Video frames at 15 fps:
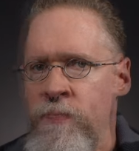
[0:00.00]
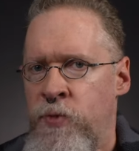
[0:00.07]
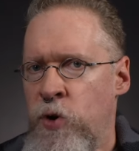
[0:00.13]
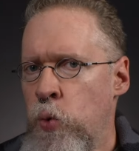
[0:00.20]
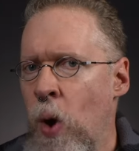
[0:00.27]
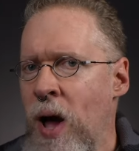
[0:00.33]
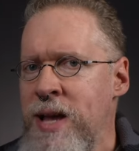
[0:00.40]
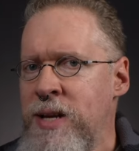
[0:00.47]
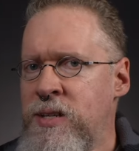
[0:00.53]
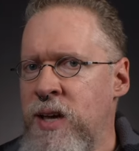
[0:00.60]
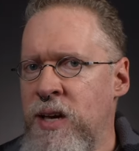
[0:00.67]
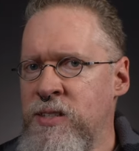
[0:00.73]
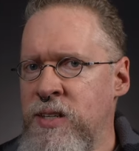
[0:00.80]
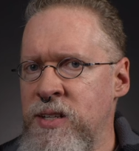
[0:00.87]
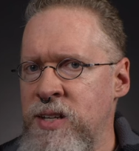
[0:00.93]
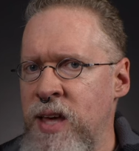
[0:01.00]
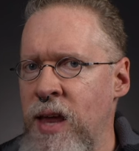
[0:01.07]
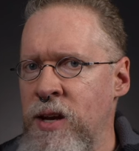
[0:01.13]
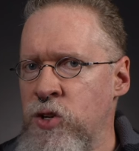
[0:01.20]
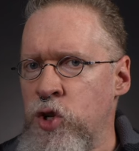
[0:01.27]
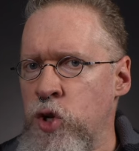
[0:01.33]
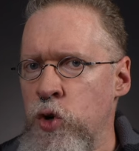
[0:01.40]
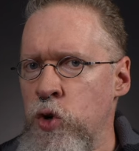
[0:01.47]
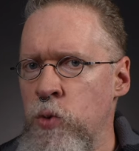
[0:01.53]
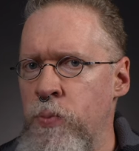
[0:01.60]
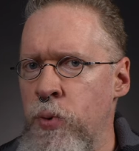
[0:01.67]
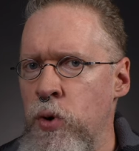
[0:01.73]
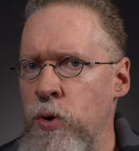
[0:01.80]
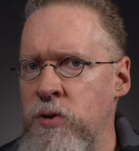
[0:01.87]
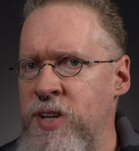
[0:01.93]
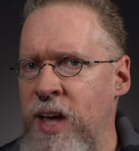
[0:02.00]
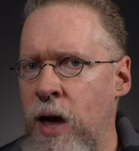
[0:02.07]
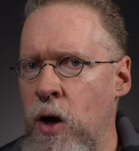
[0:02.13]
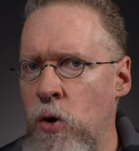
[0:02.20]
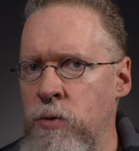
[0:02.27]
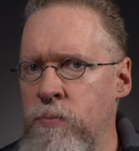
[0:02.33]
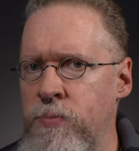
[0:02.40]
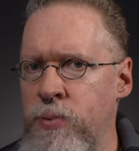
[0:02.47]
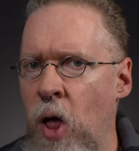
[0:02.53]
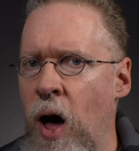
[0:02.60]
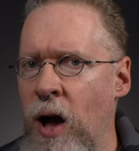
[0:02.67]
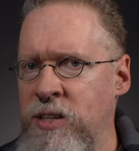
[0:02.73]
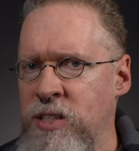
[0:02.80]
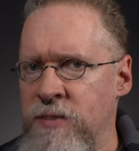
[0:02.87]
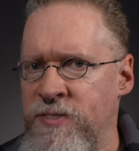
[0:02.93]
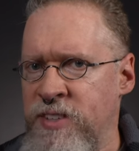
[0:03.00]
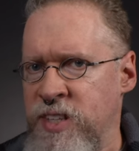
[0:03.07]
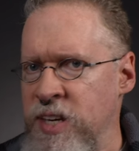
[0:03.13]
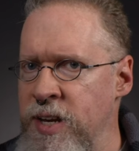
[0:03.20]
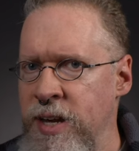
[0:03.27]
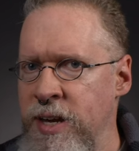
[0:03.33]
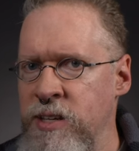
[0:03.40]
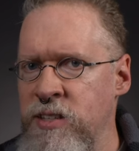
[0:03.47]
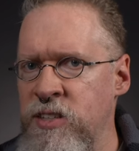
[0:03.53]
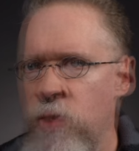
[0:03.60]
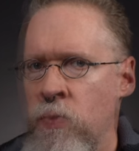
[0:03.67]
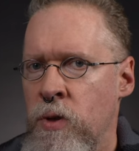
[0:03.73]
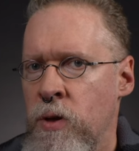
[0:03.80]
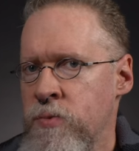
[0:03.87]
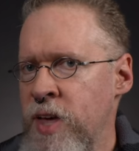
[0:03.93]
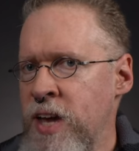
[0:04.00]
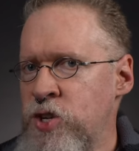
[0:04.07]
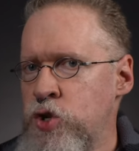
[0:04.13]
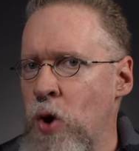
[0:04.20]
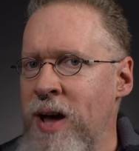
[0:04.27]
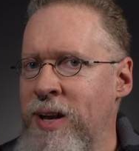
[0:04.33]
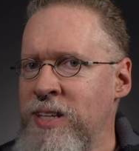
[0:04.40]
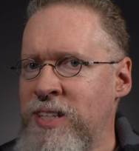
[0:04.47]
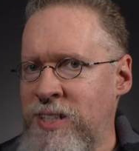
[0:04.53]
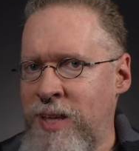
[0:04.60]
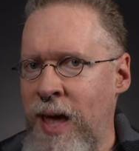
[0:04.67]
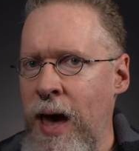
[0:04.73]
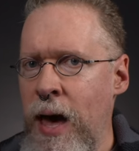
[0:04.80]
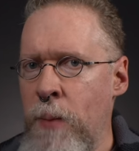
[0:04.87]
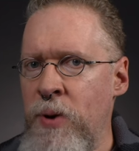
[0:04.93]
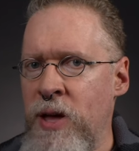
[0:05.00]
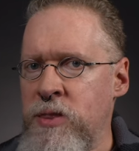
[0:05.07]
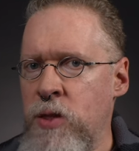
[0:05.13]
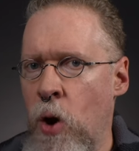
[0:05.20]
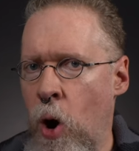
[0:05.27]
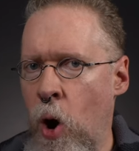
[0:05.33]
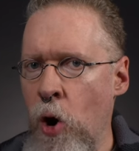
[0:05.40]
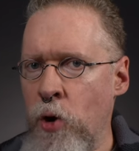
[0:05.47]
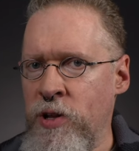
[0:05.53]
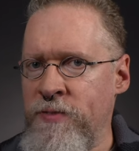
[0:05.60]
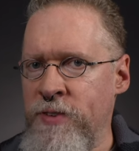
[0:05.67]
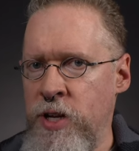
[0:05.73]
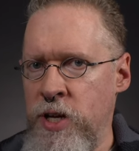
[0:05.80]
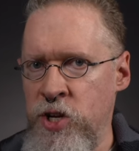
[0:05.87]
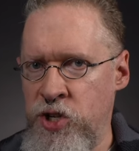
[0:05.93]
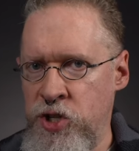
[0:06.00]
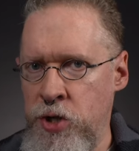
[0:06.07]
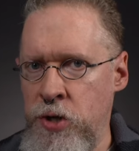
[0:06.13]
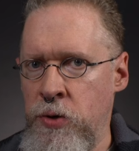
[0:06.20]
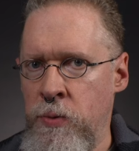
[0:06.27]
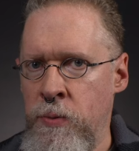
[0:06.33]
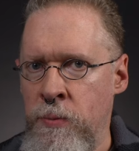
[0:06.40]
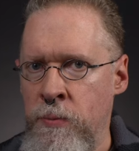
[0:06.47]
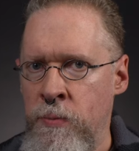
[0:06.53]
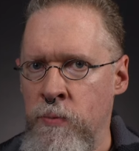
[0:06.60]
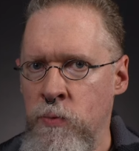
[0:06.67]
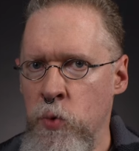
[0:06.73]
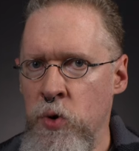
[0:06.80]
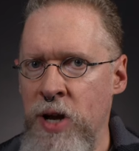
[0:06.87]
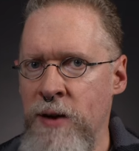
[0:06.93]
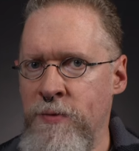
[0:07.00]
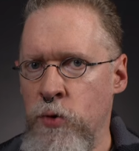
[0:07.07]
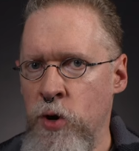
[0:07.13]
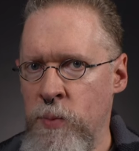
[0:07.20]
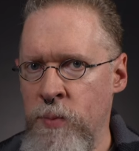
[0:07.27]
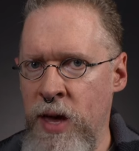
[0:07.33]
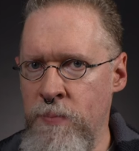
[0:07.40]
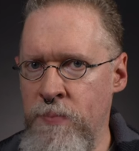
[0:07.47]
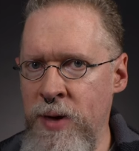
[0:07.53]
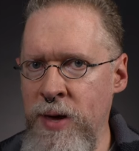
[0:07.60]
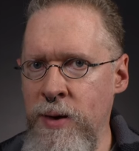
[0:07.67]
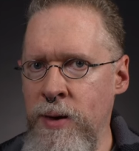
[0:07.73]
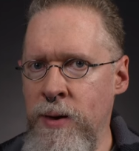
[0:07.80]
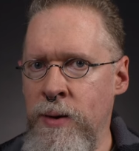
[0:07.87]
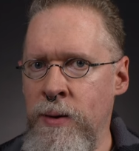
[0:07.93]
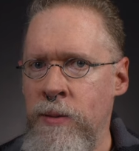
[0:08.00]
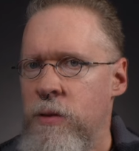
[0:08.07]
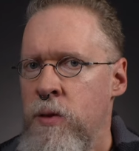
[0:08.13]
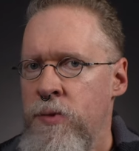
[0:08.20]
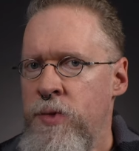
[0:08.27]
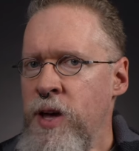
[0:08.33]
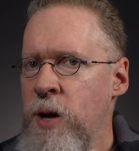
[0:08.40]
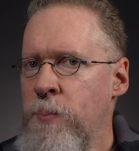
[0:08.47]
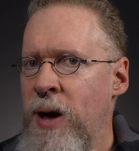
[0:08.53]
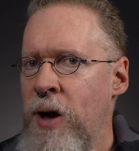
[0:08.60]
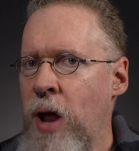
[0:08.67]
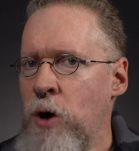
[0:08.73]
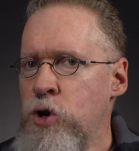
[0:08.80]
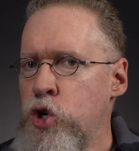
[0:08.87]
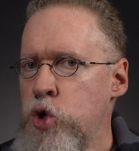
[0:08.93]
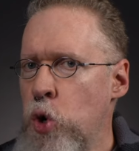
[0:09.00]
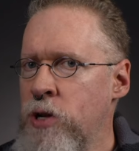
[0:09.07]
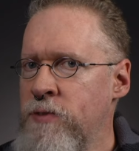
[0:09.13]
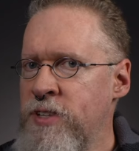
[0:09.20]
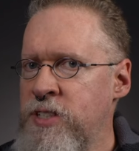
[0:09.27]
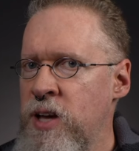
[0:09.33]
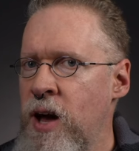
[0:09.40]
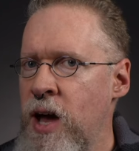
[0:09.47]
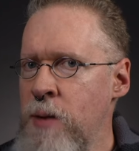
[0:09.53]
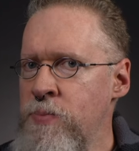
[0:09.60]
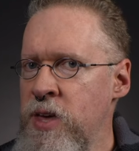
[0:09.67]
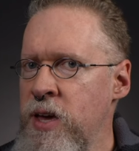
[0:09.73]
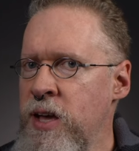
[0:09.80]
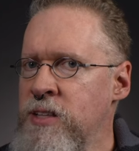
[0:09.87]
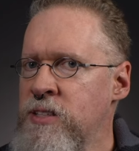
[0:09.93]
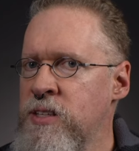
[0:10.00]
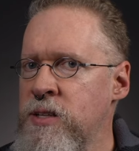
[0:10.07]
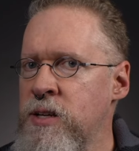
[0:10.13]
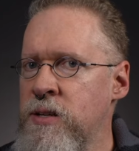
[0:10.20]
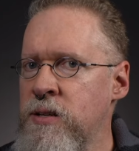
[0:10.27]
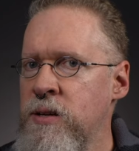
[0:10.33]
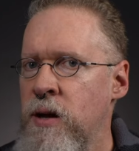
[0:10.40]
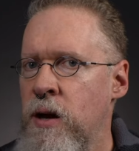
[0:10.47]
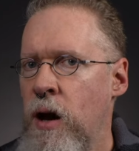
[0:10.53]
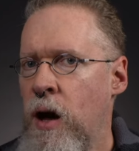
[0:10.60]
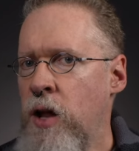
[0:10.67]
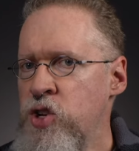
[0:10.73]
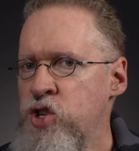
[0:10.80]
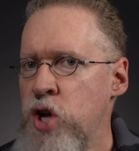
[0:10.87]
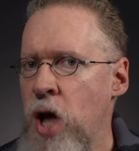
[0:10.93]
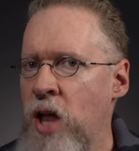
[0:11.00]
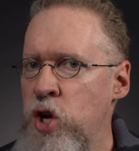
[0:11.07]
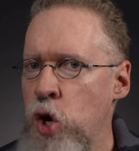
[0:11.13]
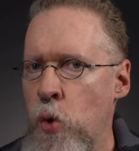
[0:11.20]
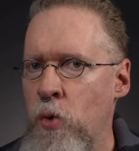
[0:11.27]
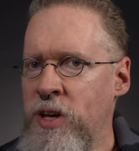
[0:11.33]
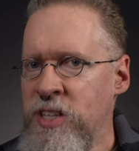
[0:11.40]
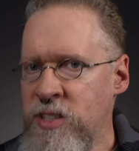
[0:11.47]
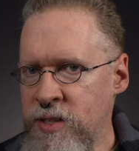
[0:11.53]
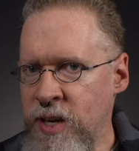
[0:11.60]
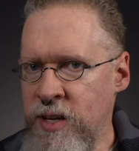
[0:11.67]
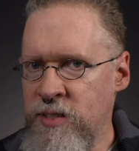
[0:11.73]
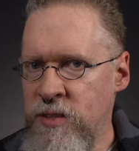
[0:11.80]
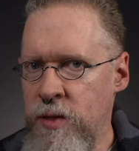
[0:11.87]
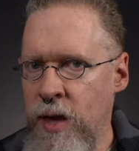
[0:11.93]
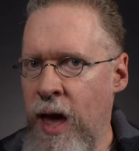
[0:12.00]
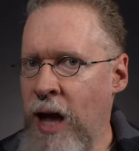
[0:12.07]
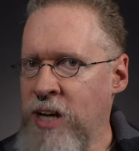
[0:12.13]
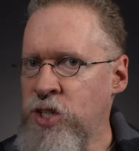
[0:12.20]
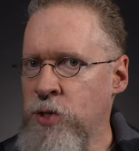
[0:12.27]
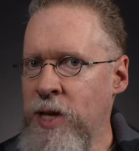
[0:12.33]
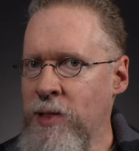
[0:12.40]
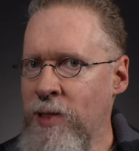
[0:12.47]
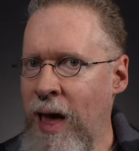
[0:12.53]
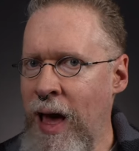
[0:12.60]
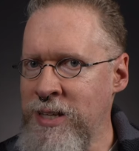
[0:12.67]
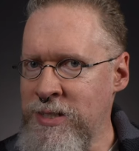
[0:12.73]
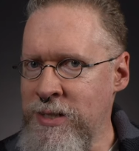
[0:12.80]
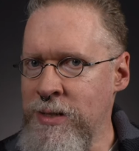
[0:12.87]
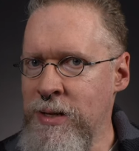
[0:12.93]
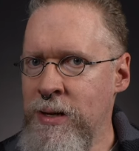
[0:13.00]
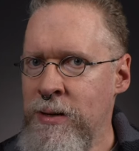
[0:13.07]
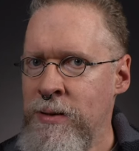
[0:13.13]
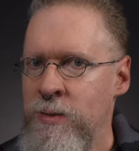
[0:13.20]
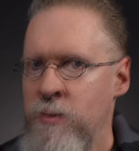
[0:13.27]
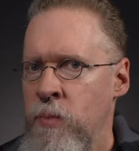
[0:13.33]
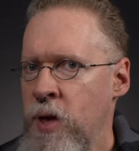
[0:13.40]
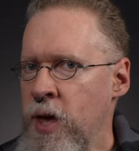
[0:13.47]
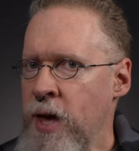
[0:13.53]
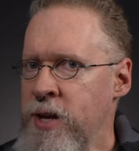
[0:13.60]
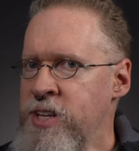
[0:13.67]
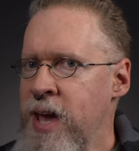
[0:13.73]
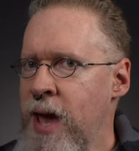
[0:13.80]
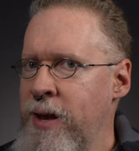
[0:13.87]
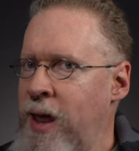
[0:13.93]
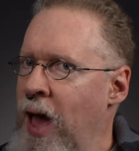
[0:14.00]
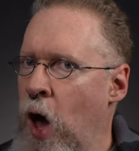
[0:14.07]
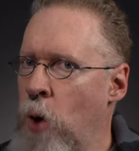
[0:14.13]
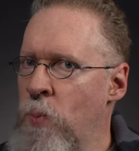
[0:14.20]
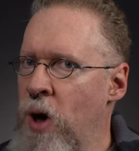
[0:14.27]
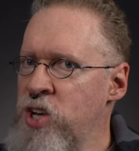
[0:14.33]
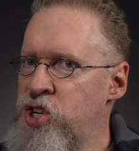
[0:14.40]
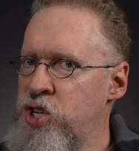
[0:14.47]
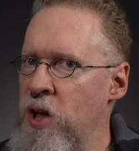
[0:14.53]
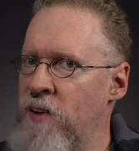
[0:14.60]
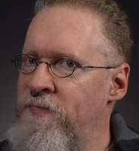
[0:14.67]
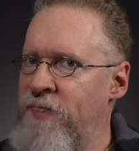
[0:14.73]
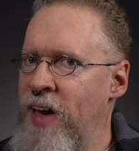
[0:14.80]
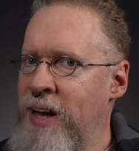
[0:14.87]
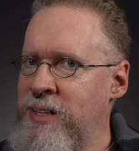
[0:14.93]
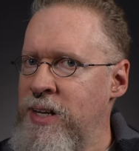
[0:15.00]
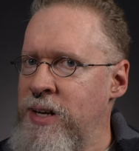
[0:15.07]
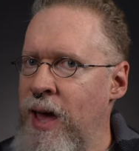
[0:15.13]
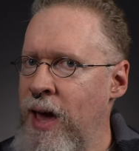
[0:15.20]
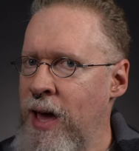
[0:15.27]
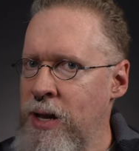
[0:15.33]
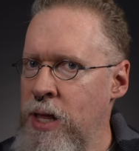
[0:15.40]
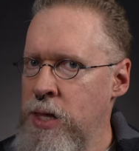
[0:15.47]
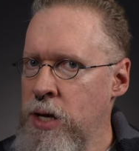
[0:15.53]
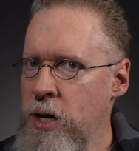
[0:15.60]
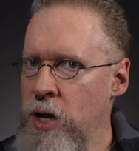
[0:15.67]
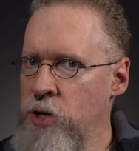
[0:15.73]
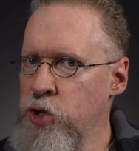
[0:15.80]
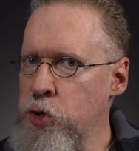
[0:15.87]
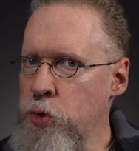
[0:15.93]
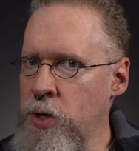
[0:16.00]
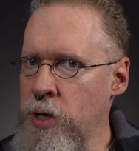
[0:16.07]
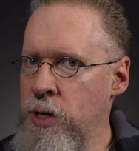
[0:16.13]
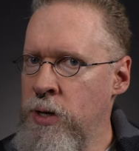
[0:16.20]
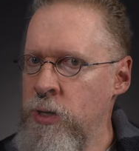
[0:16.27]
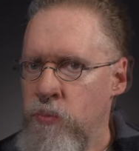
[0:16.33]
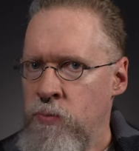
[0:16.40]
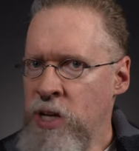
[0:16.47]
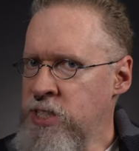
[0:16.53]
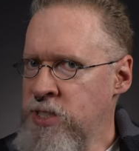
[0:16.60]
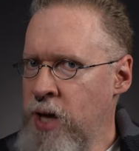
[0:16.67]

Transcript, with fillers: The right doesn't tend to burn down blocks of cities. They try to stab at the heart of an issue, whatever it may be. Think about how short of a time the incident on January 6th actually lasted and yet how much effect it had on the country. It's